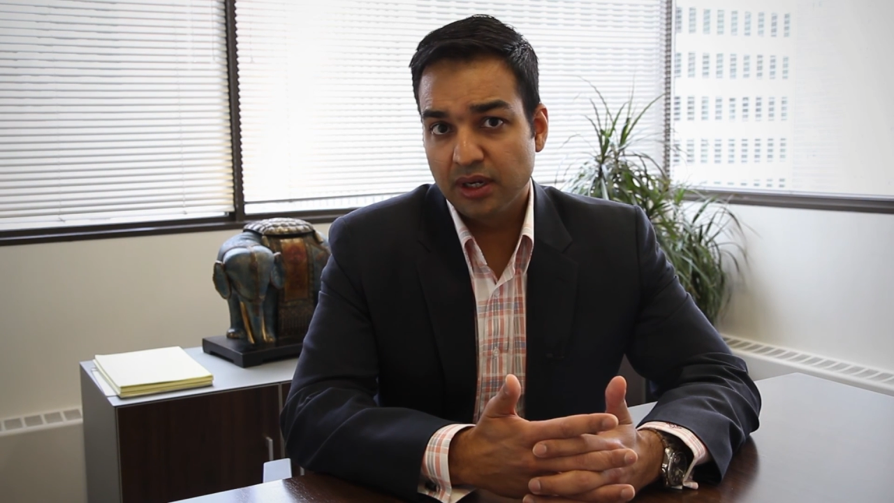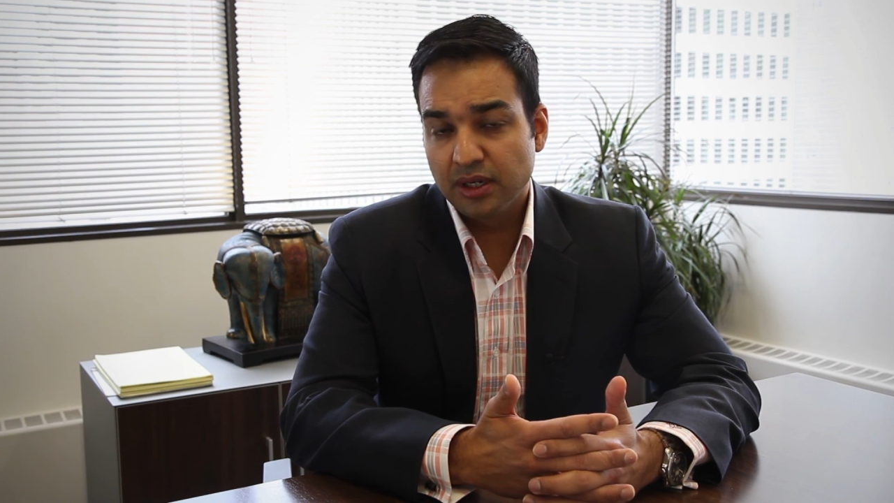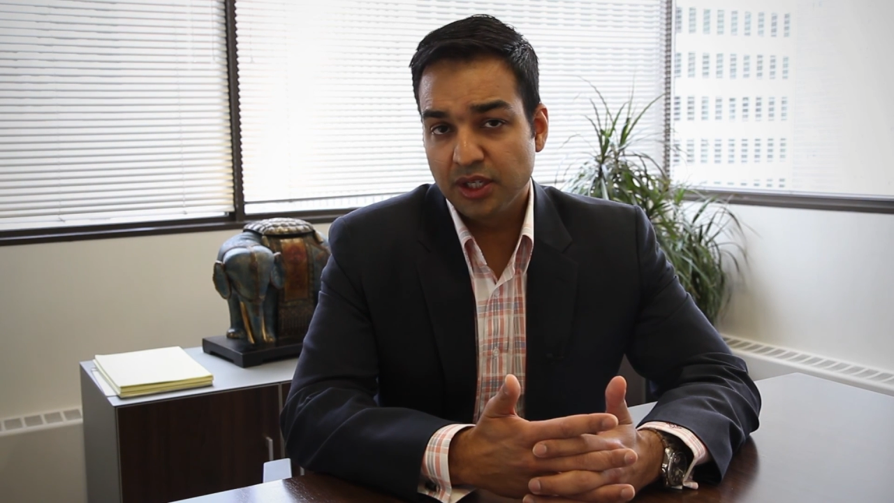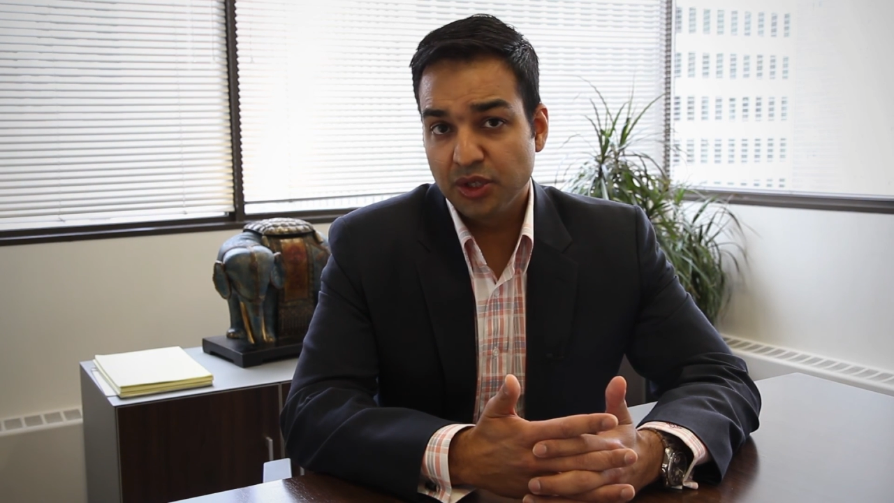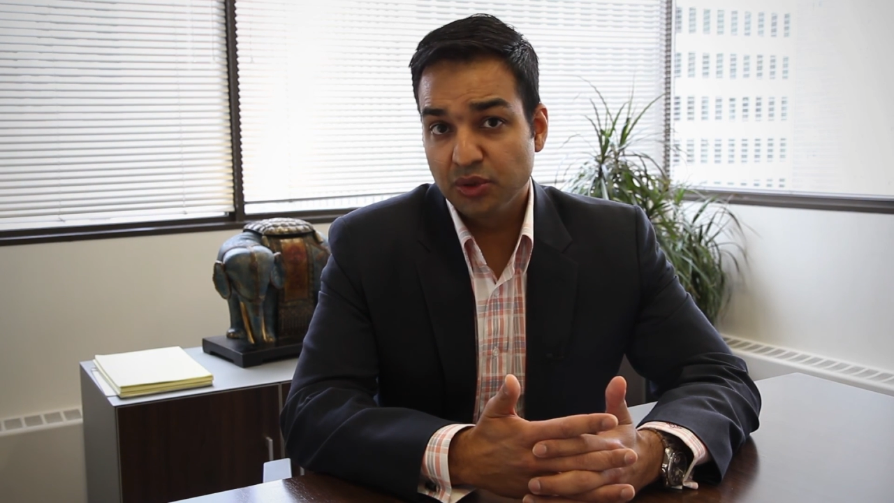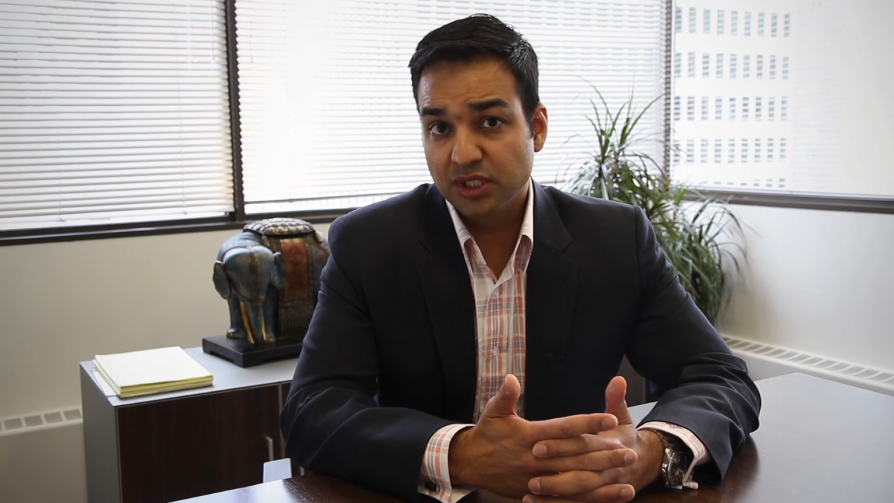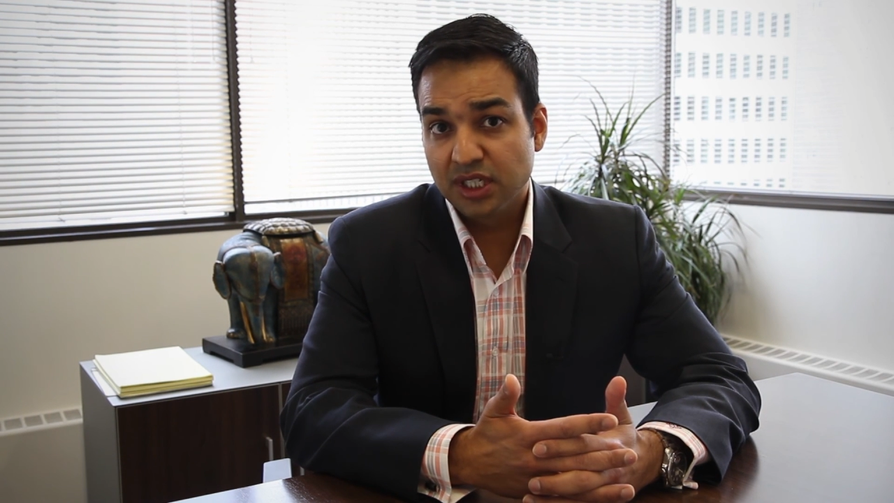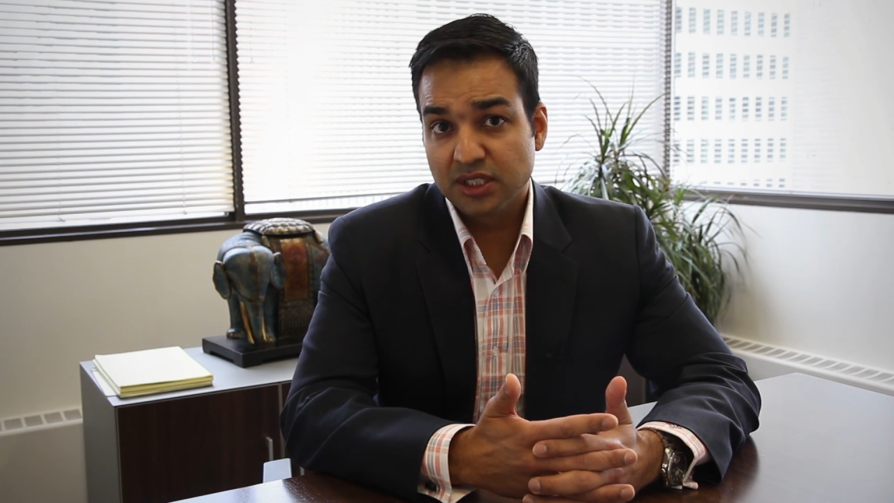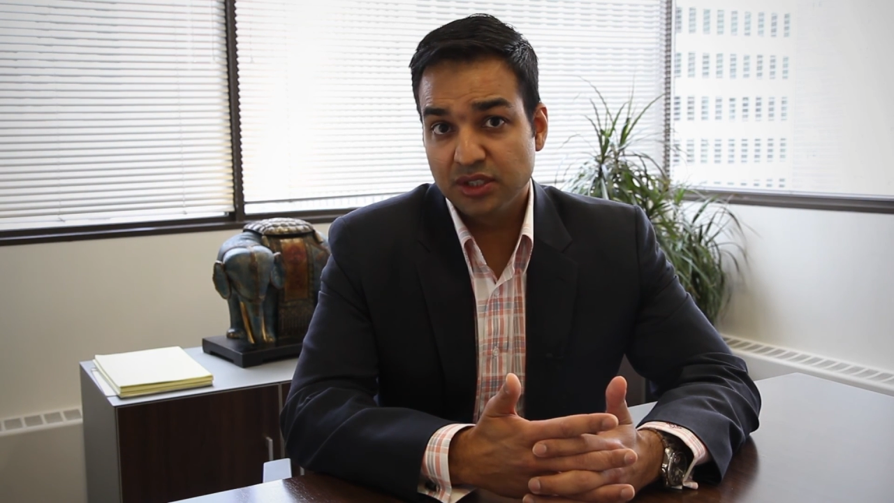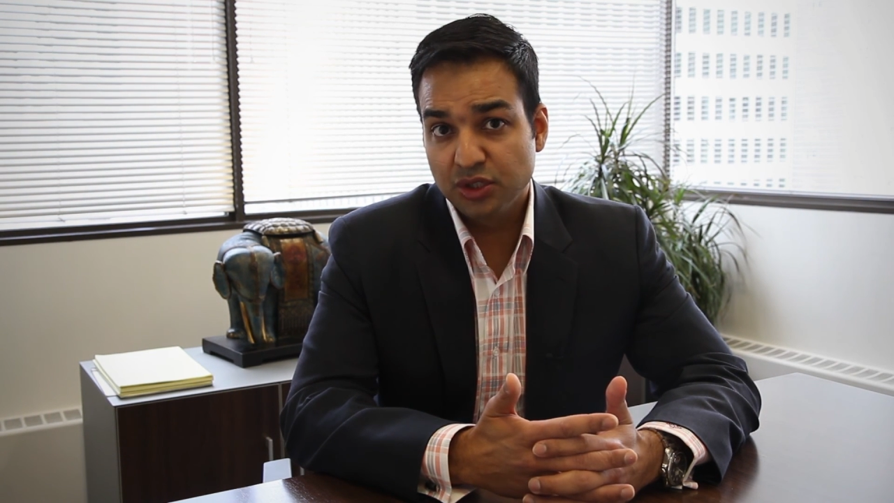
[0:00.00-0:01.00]
used
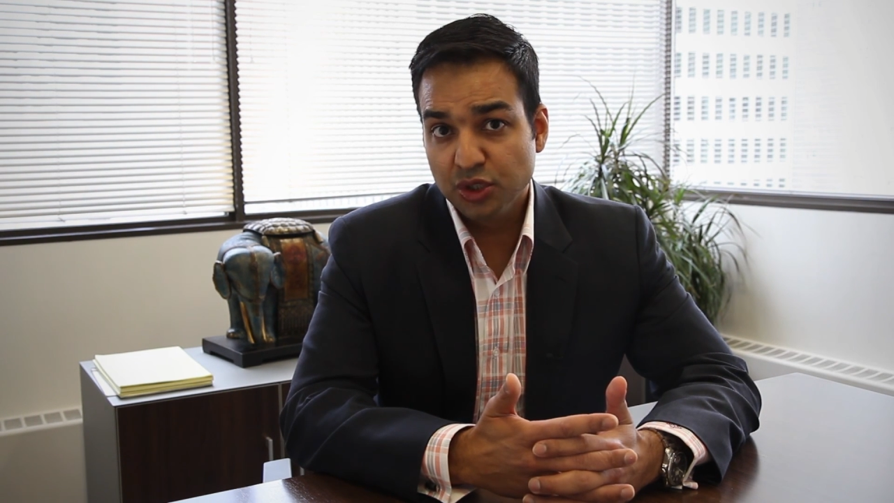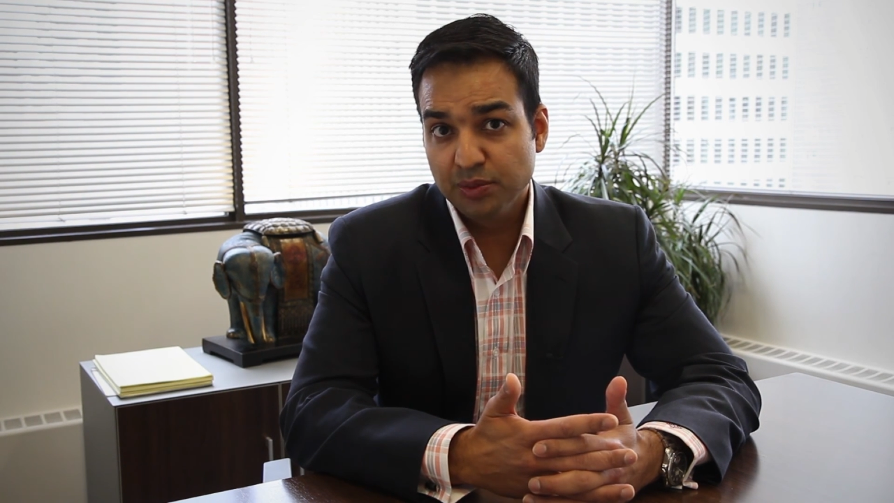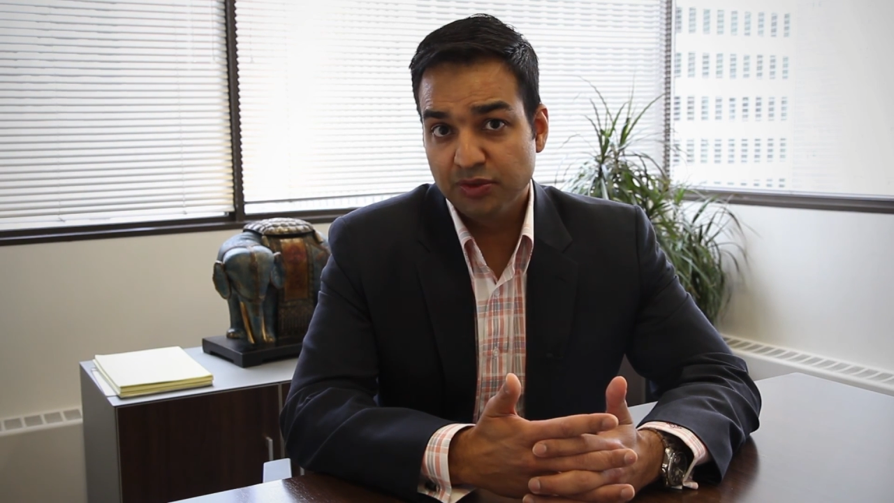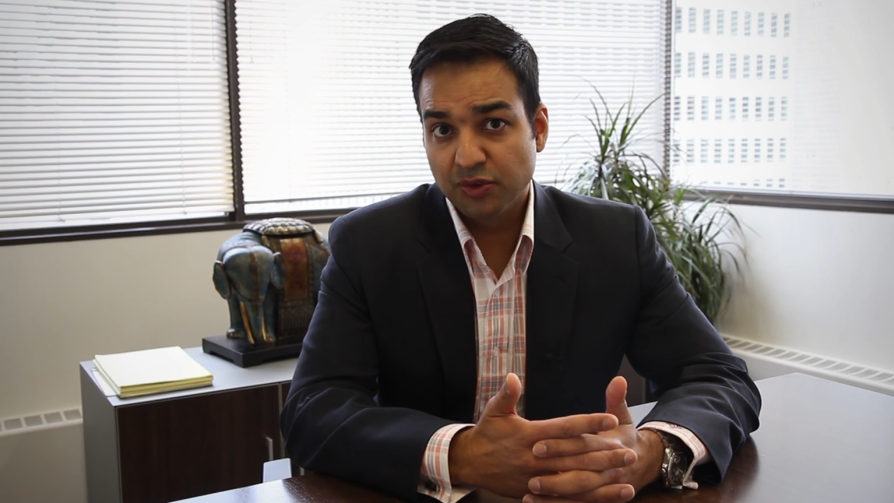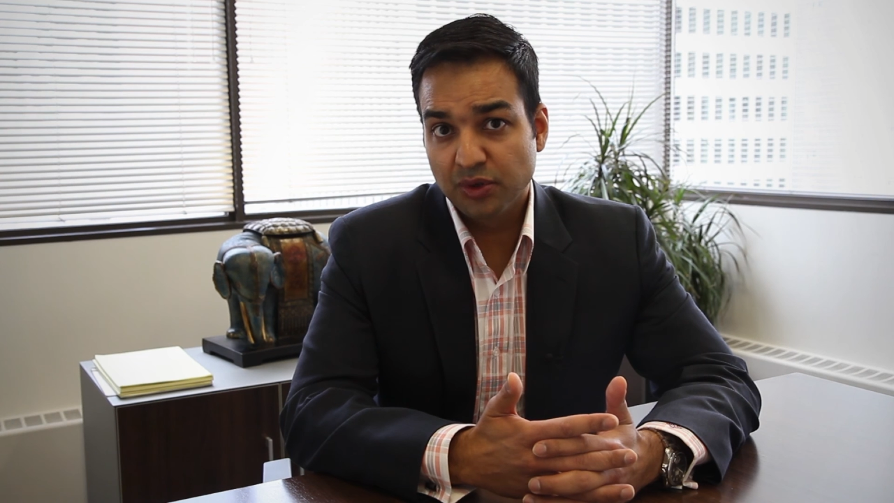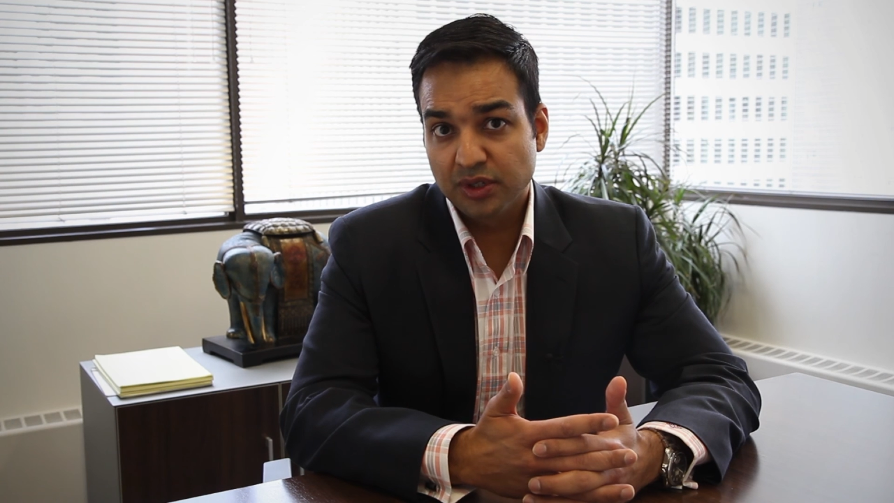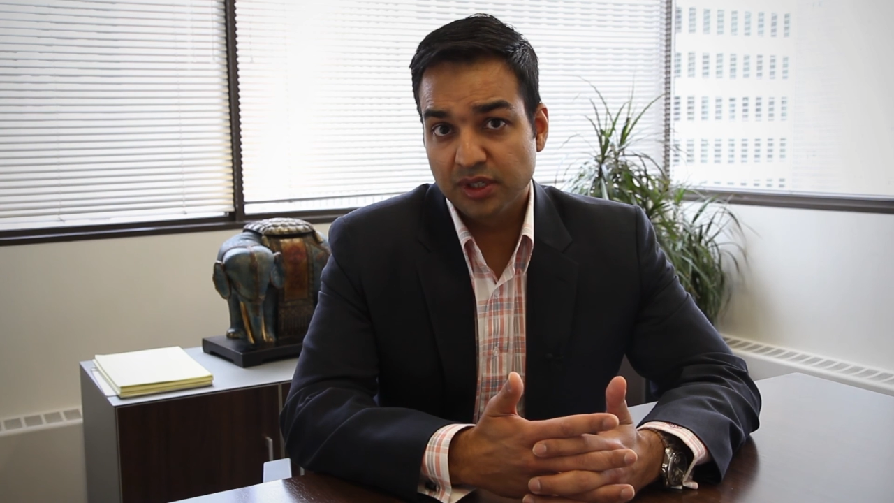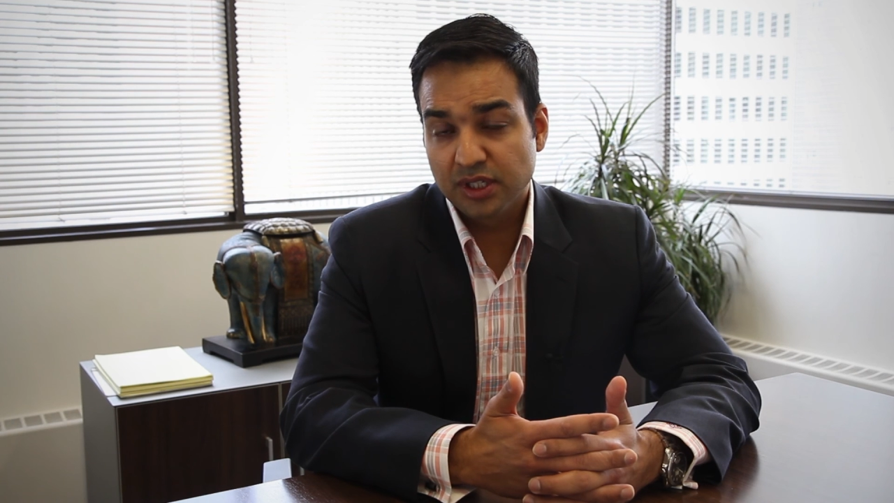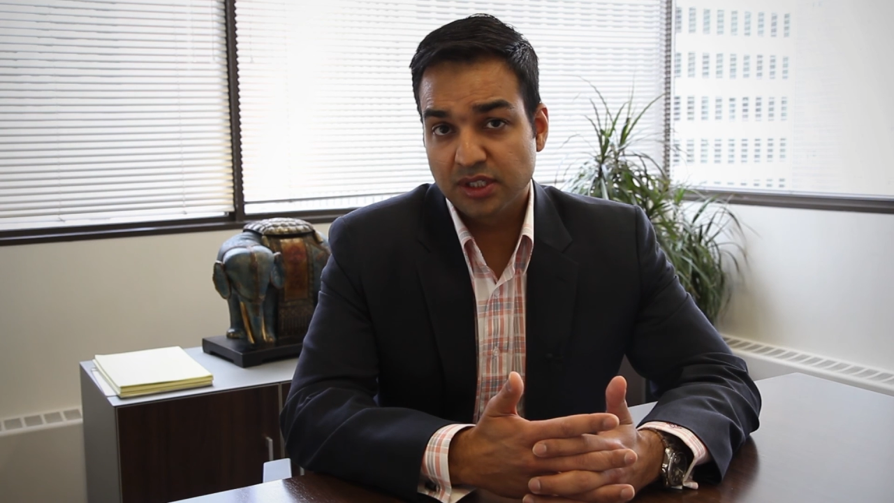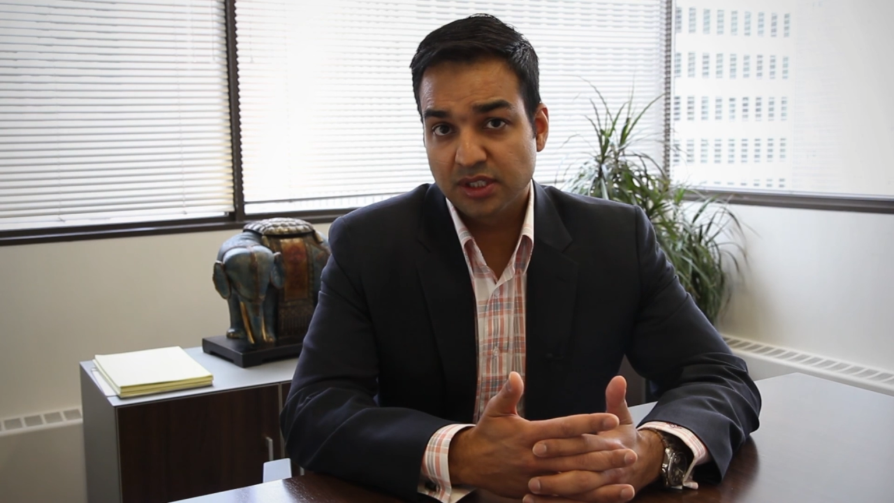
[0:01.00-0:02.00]
as a dupe for
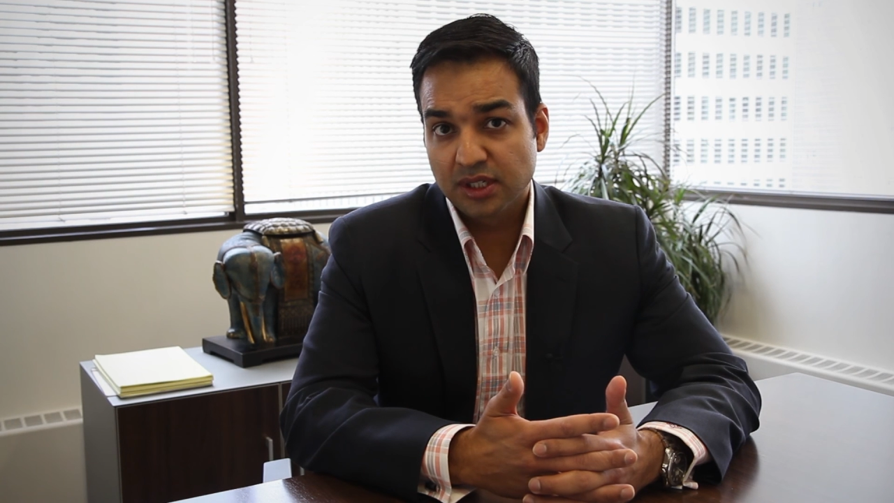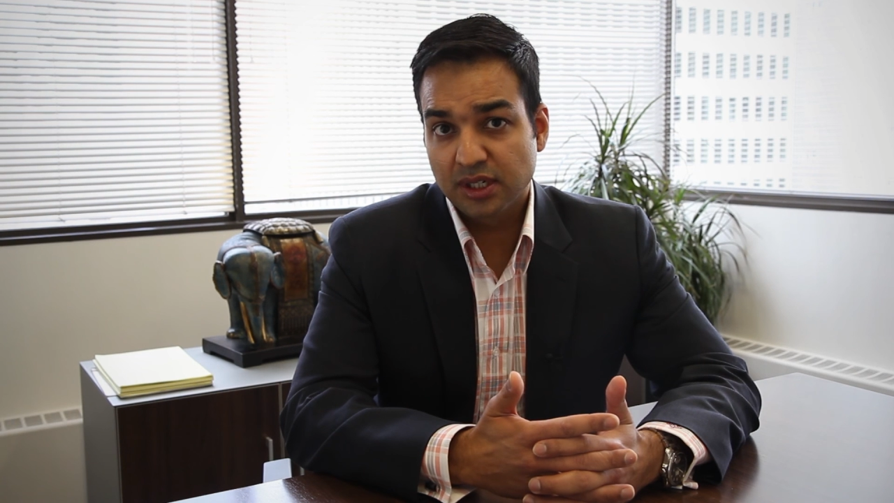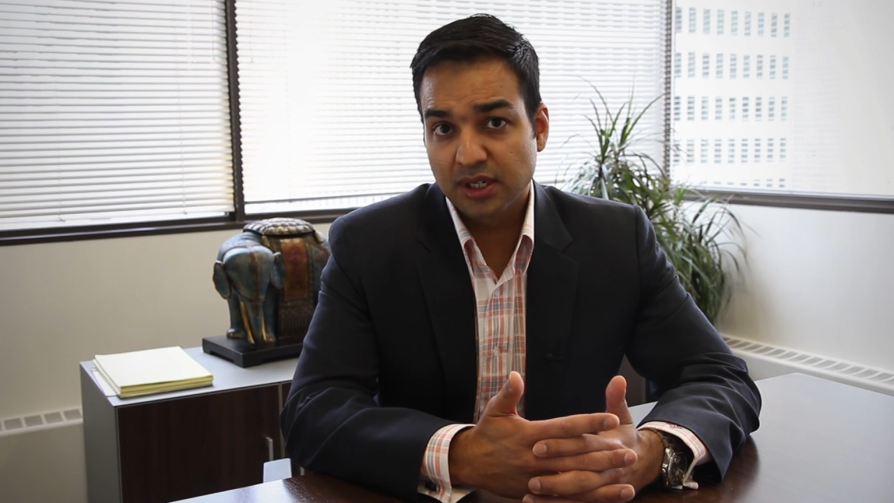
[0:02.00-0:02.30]
this